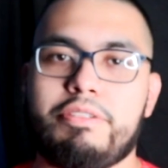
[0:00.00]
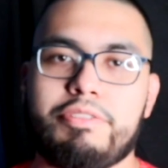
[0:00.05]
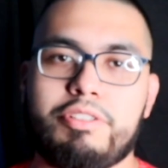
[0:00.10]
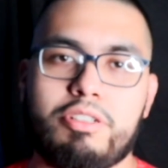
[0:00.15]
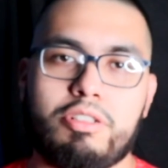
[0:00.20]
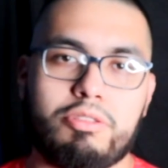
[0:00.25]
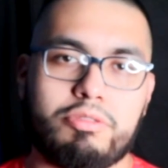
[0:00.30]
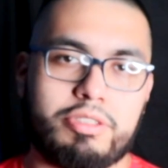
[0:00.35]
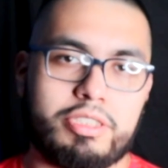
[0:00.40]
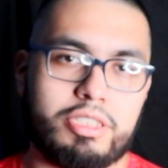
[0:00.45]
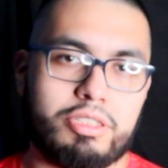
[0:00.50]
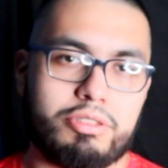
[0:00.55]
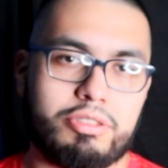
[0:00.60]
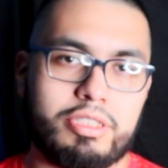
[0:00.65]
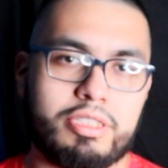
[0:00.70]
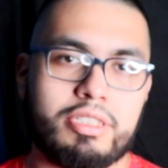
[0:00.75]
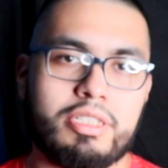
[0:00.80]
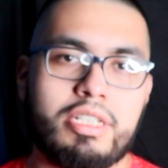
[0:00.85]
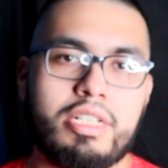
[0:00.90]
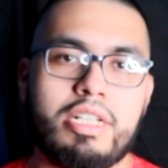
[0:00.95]
of your own
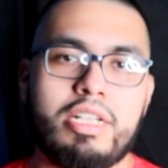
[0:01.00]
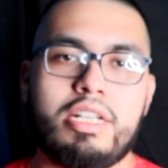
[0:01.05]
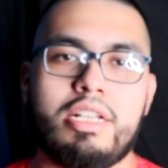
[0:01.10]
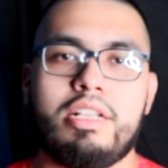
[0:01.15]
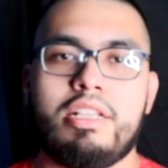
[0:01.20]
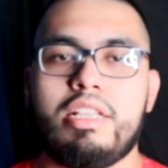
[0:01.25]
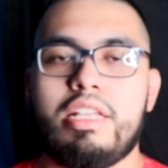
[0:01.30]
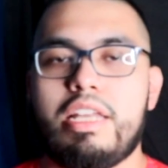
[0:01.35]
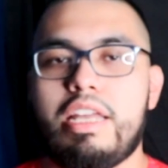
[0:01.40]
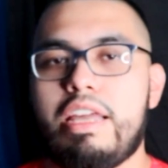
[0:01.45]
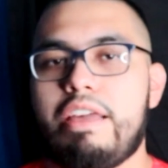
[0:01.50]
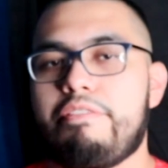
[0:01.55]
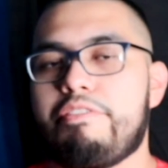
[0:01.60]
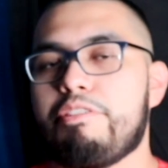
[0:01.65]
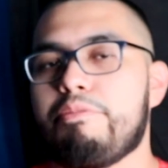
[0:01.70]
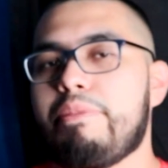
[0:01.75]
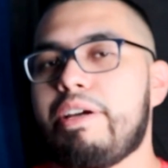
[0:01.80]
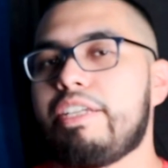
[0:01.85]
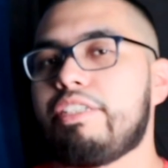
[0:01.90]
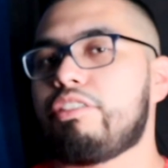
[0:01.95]
children if
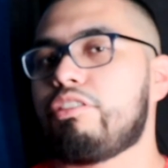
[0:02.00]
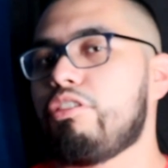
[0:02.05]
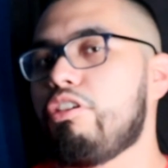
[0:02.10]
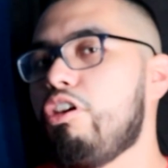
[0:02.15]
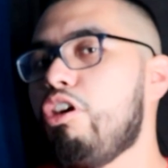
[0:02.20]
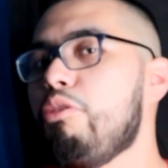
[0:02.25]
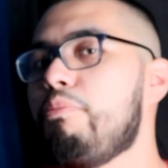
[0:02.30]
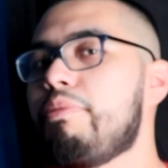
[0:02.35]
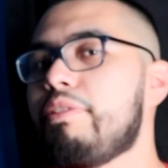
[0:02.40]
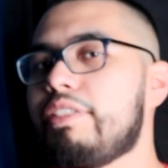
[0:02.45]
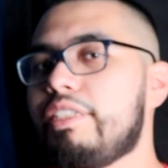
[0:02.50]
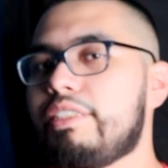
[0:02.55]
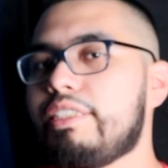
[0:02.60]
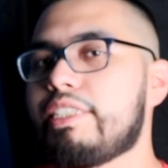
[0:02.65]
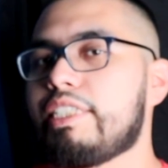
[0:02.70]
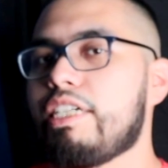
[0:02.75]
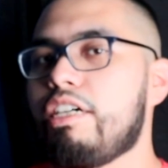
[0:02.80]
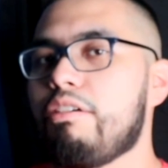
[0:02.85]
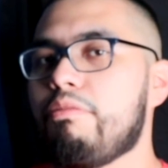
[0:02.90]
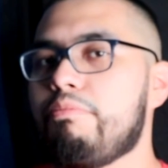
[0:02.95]
you manage to open this
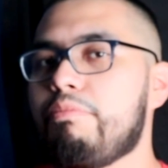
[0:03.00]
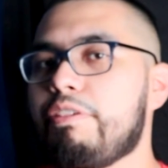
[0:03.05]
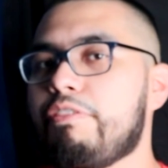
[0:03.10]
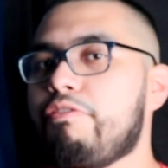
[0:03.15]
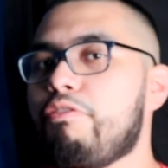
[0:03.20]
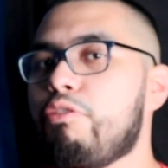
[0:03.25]
account